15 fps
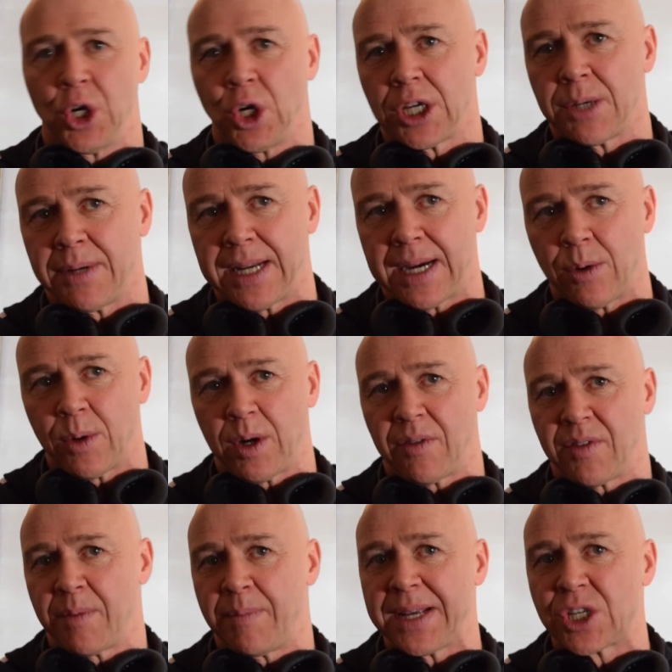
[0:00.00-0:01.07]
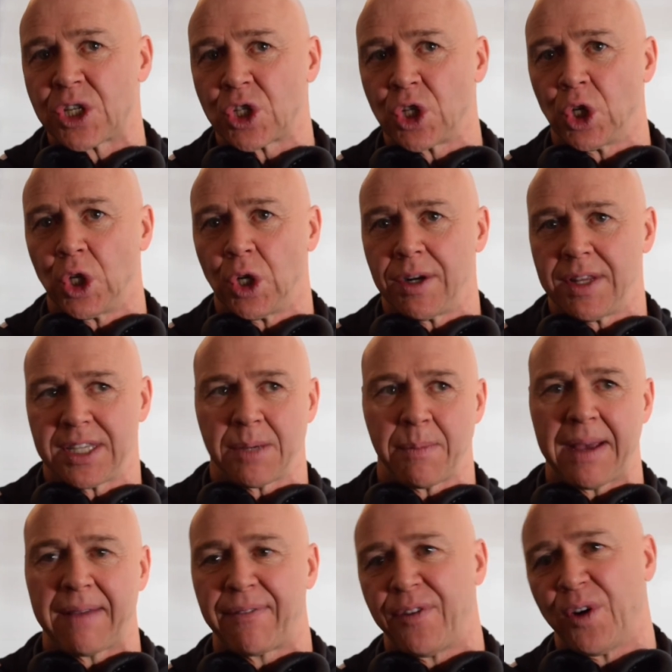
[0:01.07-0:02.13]
argument out of a big story, there's a
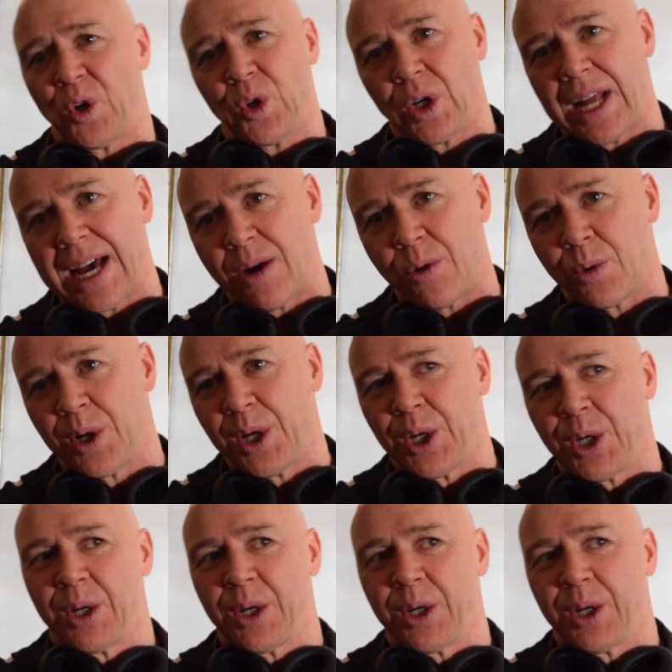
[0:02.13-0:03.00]
big fallout,